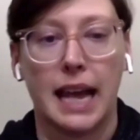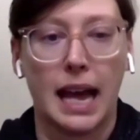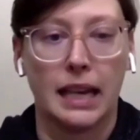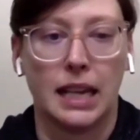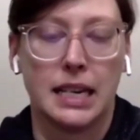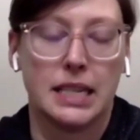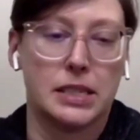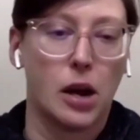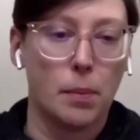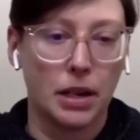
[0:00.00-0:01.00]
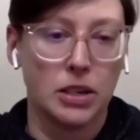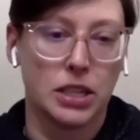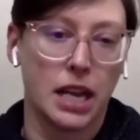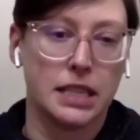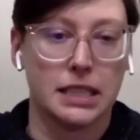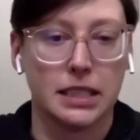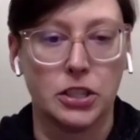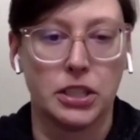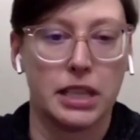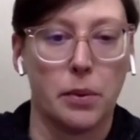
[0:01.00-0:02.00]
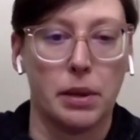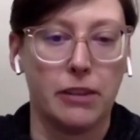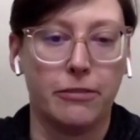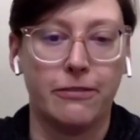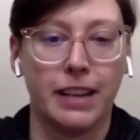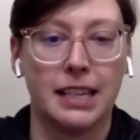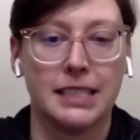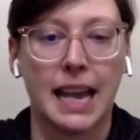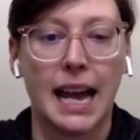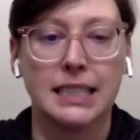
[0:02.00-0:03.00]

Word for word: tagline is our punchline is essentially that we give fans